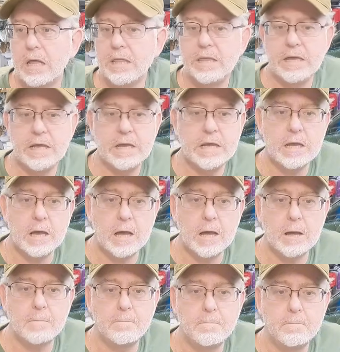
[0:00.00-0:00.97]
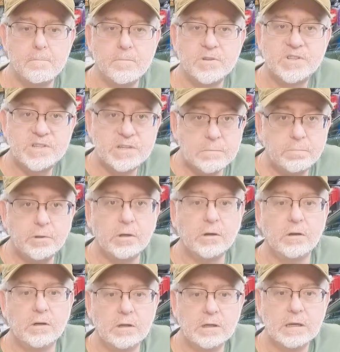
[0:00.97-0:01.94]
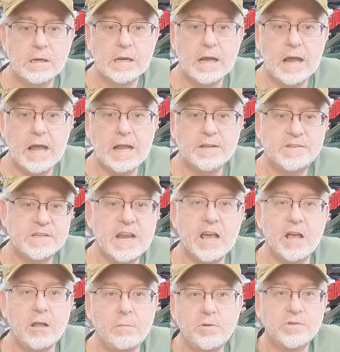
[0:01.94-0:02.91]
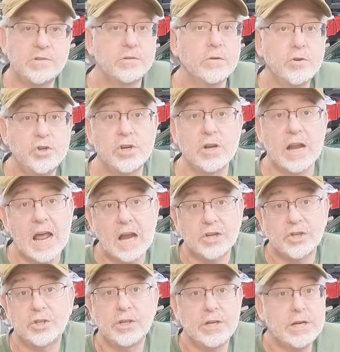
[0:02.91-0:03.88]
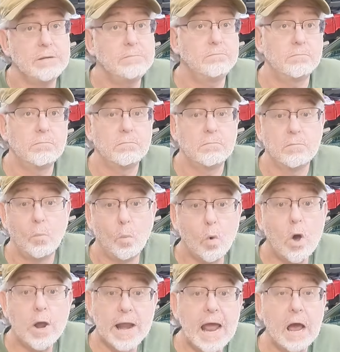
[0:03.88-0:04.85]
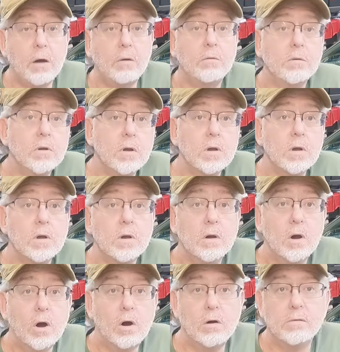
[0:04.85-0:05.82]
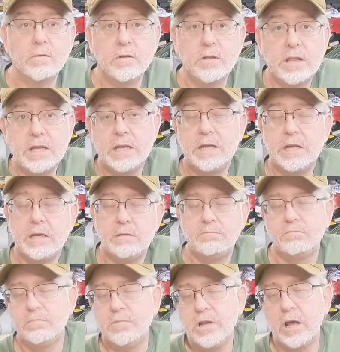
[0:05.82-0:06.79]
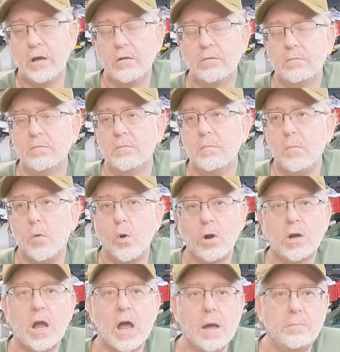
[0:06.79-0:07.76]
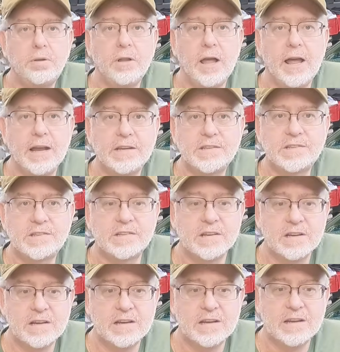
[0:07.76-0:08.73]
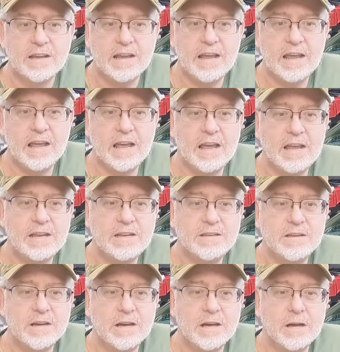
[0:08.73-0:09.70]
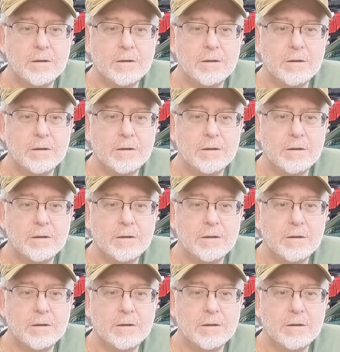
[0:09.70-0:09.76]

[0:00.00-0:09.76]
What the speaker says: the simpler and scalable solution actually won out over the, more complex and,